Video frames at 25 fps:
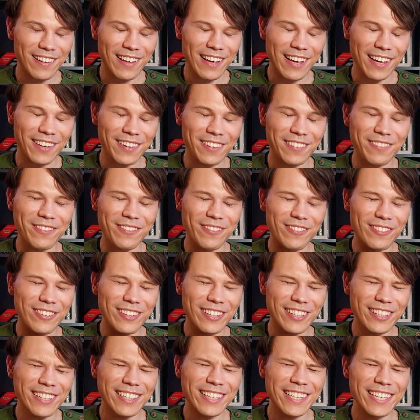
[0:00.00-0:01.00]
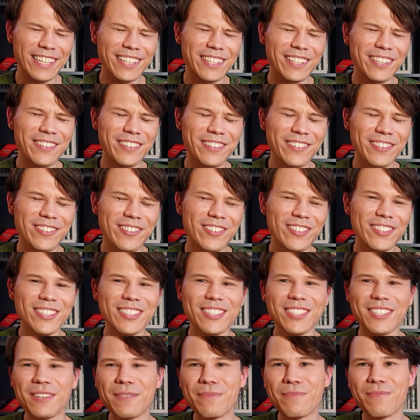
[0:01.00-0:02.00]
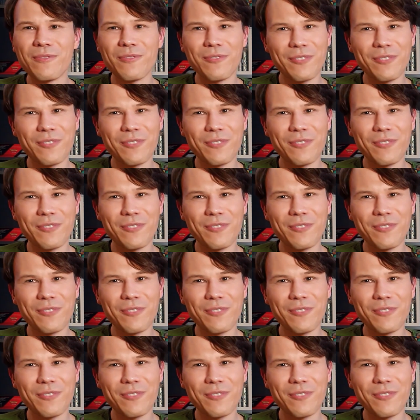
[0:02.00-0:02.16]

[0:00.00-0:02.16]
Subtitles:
I could really use some